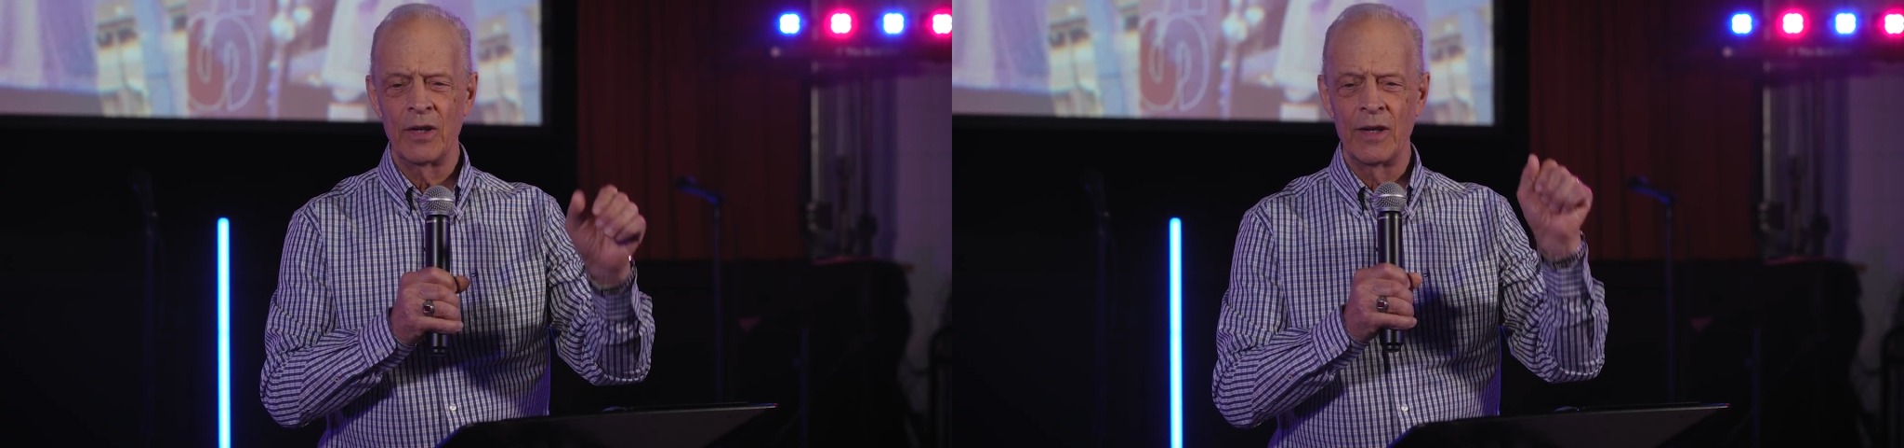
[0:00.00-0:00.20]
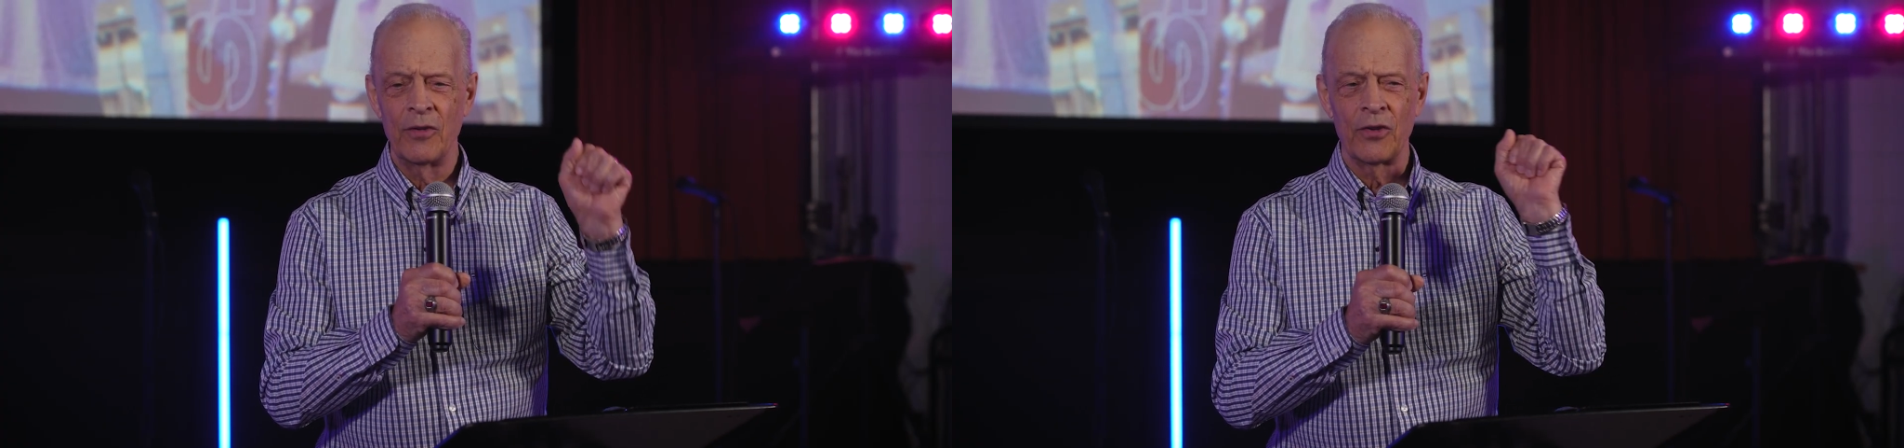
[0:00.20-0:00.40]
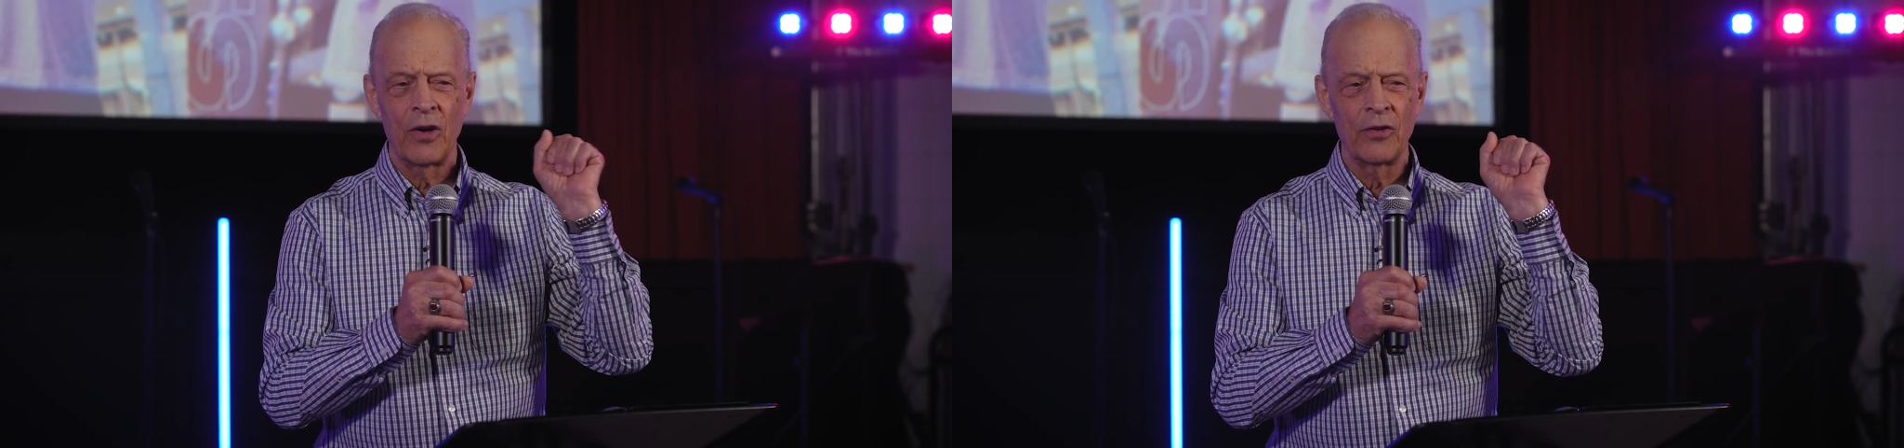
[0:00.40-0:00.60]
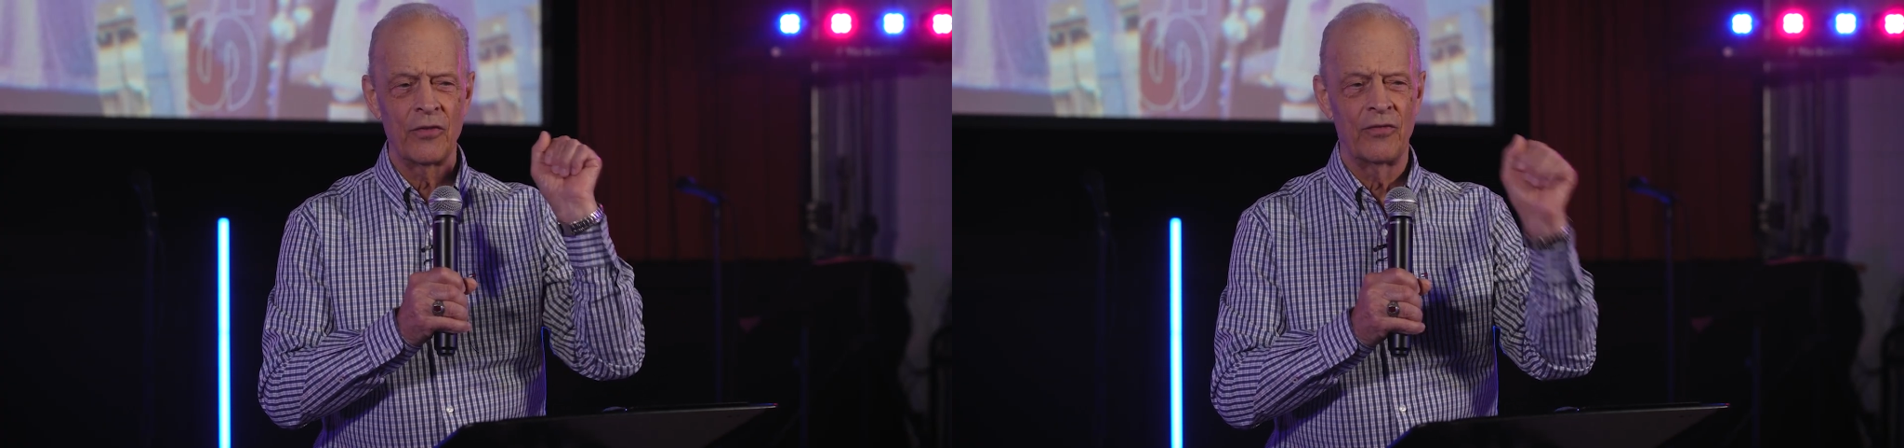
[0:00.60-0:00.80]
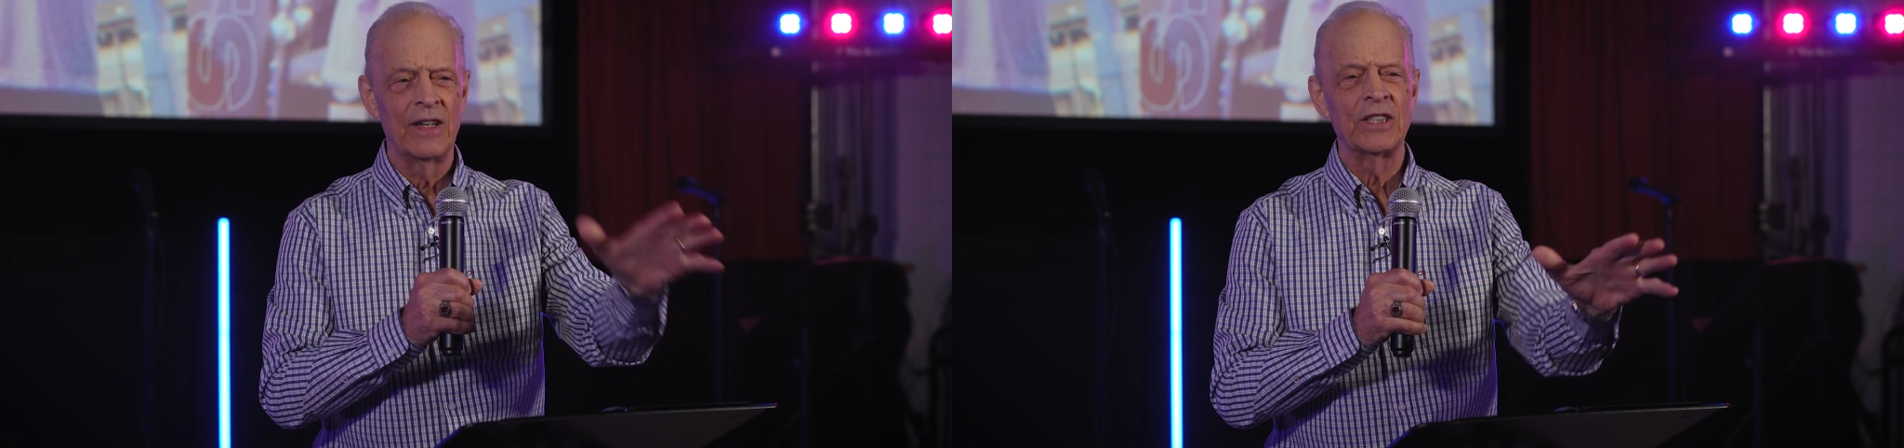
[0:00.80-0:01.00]
He gives us
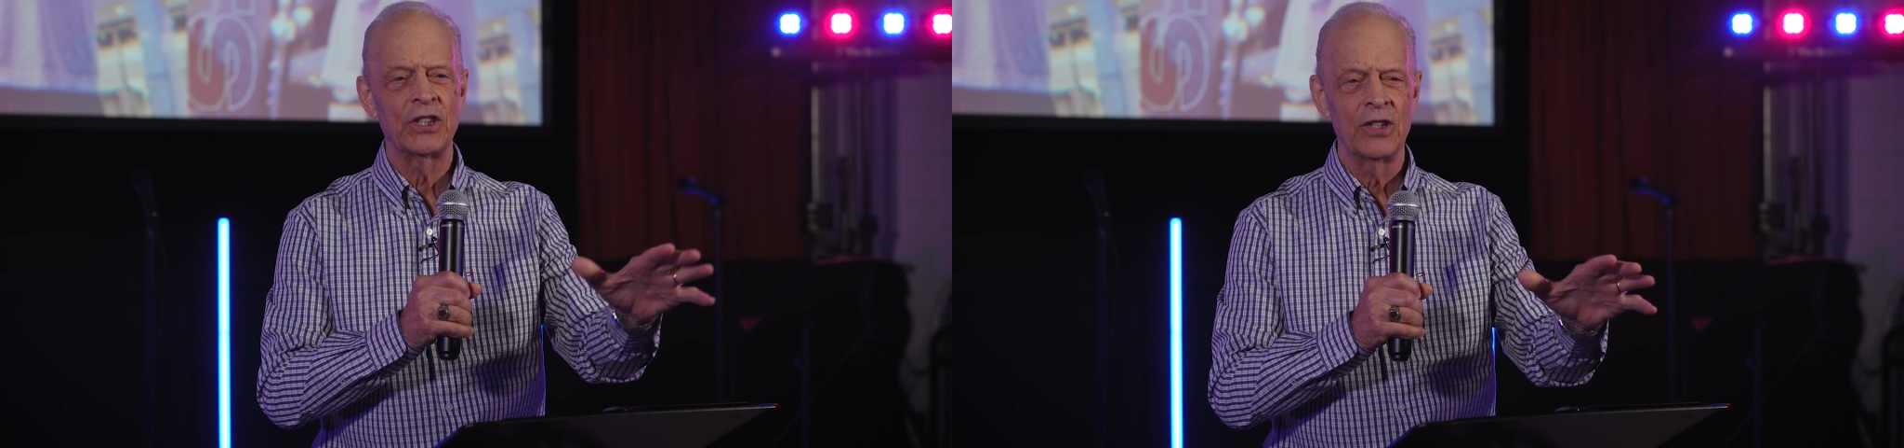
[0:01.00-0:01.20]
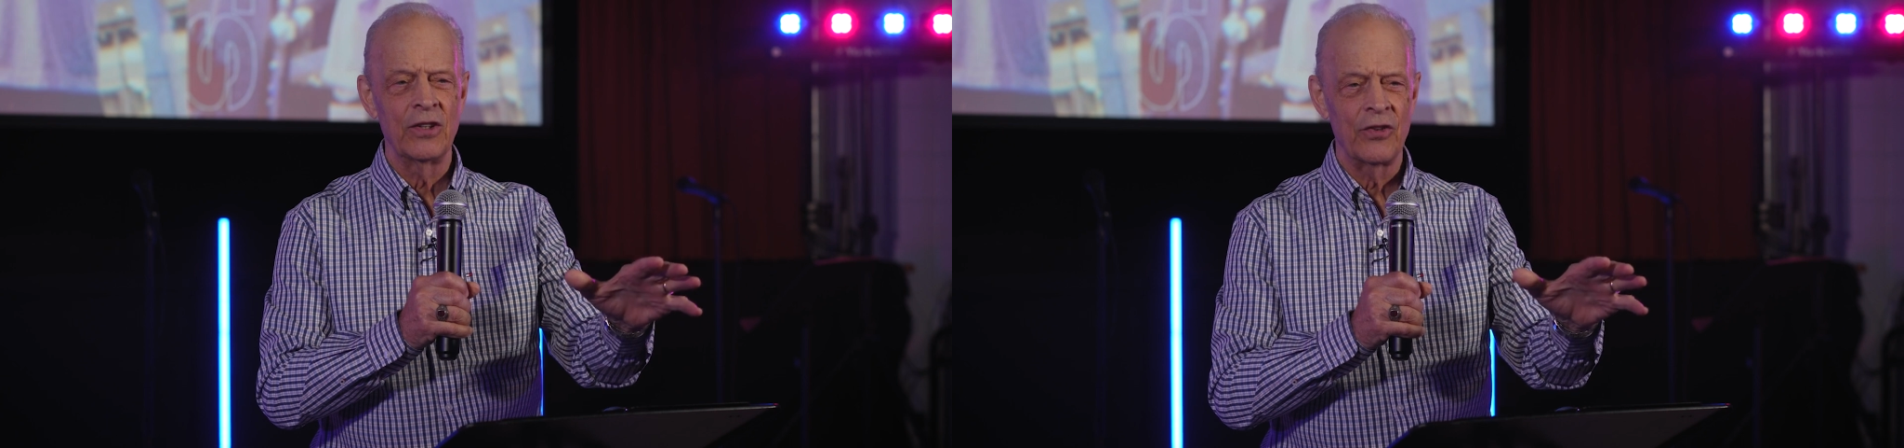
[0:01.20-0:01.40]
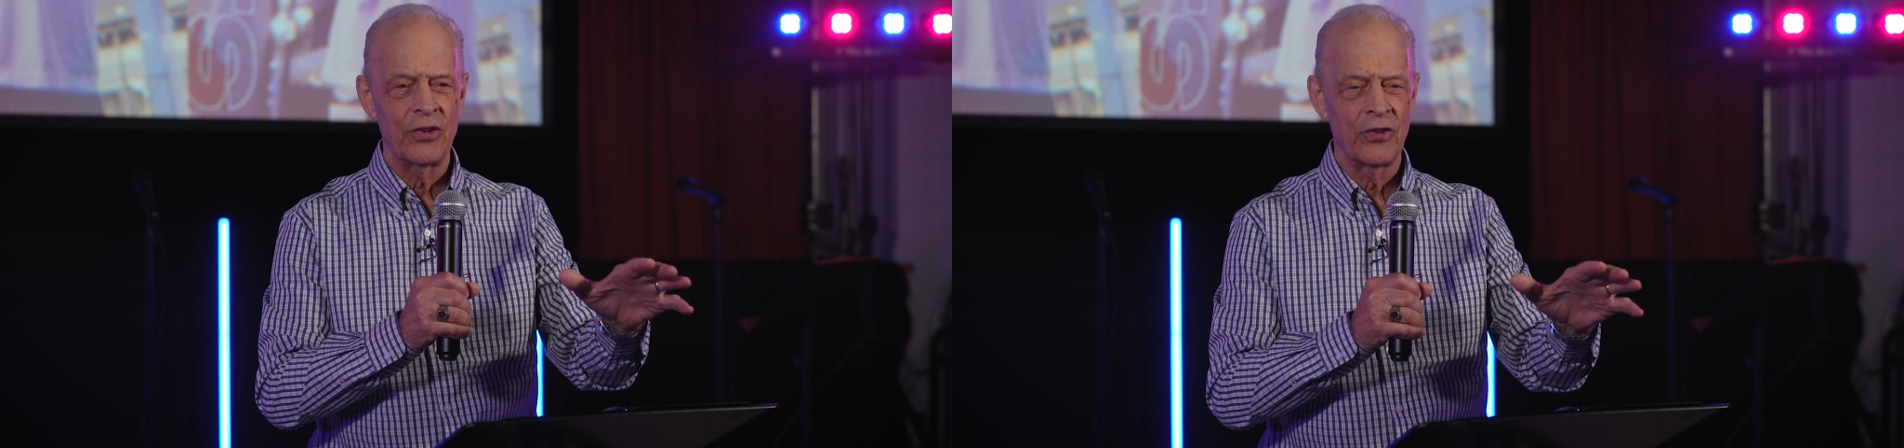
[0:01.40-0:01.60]
visions,